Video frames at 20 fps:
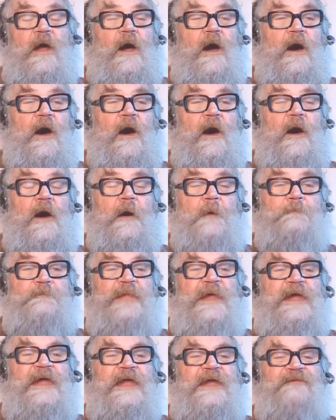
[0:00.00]
Um,
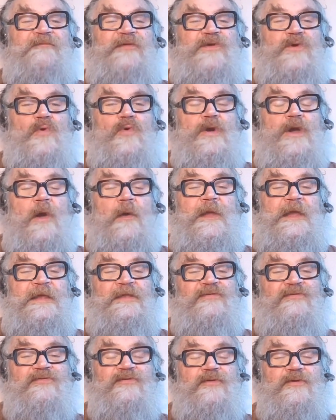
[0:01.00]
if you're
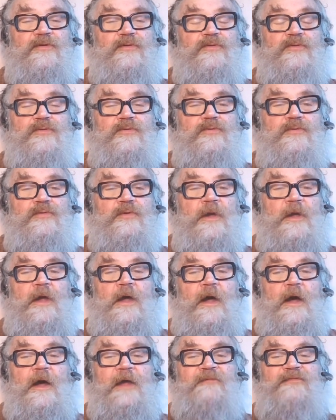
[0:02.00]
going to,
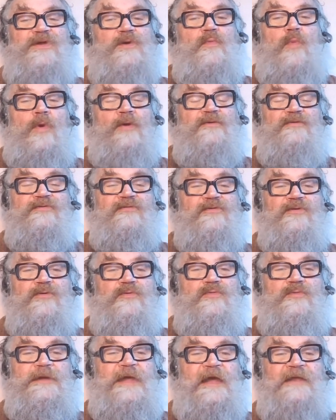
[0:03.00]
if you want
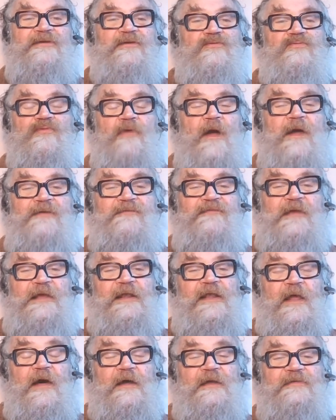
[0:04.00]
to get a
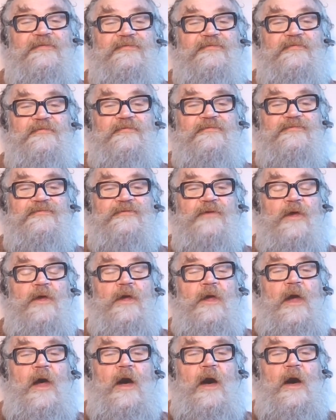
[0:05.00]
driving license,
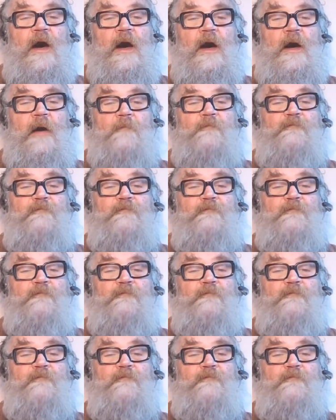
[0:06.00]
um,